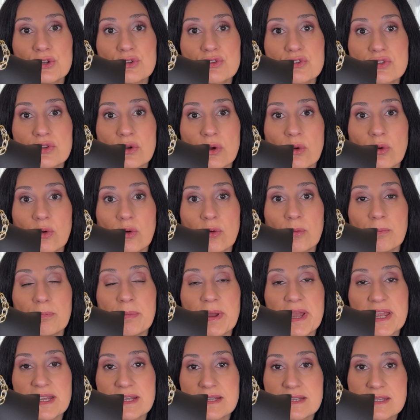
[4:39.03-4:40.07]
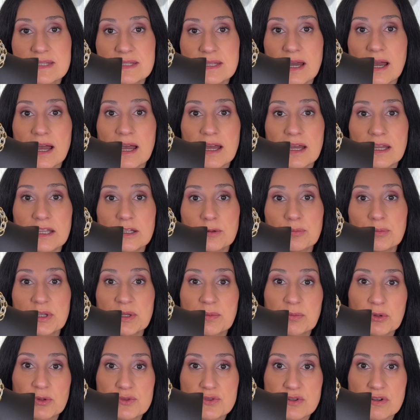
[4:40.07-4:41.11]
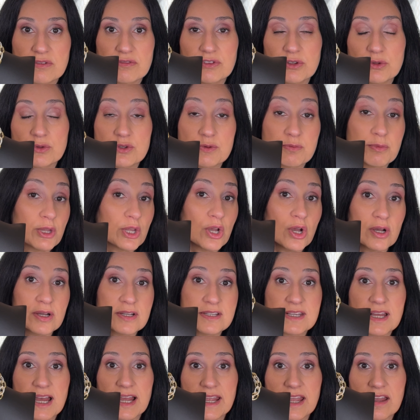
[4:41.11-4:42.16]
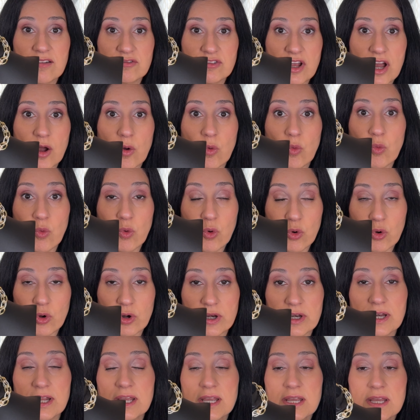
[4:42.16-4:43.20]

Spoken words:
So based on people's reviews, because I have not worn